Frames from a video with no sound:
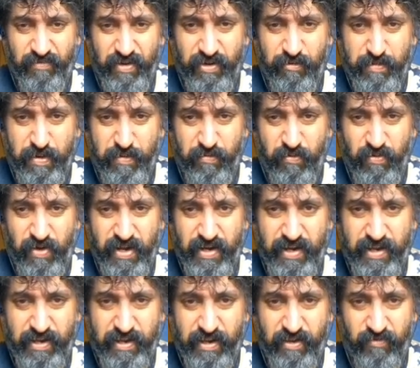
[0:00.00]
if I remember
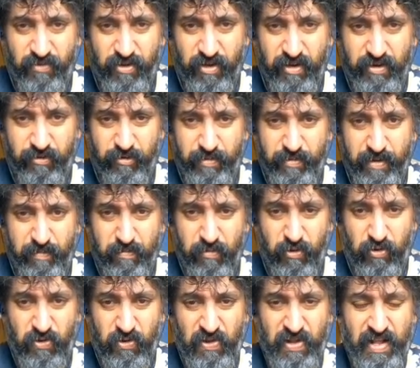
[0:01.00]
rightly, if not a little bit
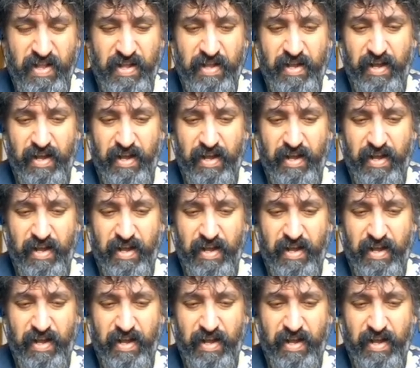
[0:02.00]
more.